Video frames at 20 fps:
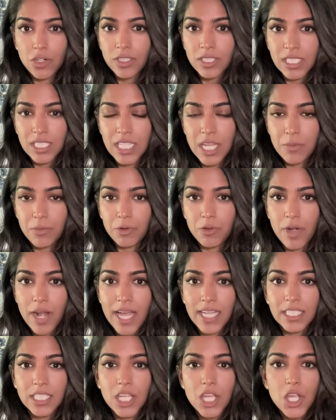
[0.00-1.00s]
to
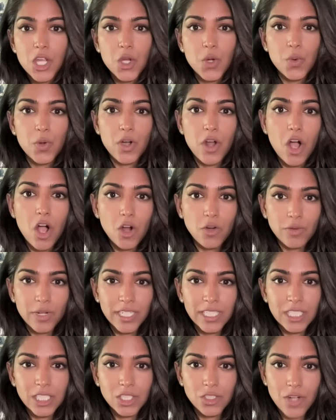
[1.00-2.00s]
Democrats who are
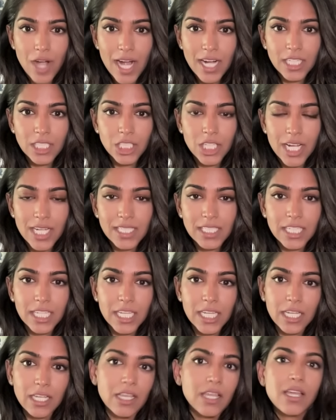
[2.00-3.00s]
already
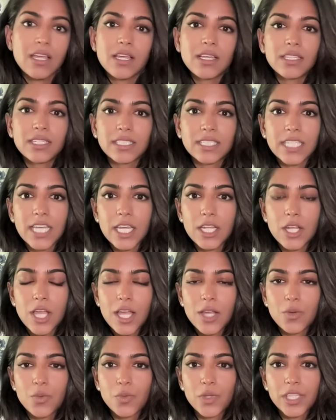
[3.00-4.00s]
strategizing. They said
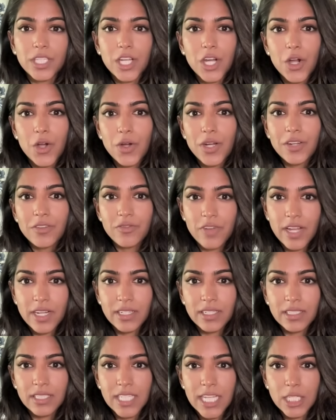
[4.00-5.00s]
uh, with current
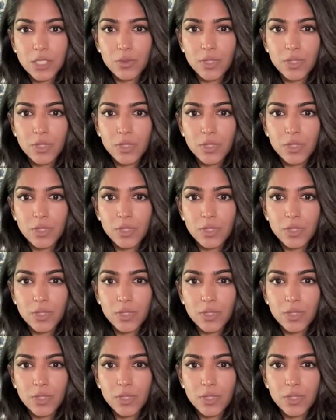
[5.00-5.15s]
funding set to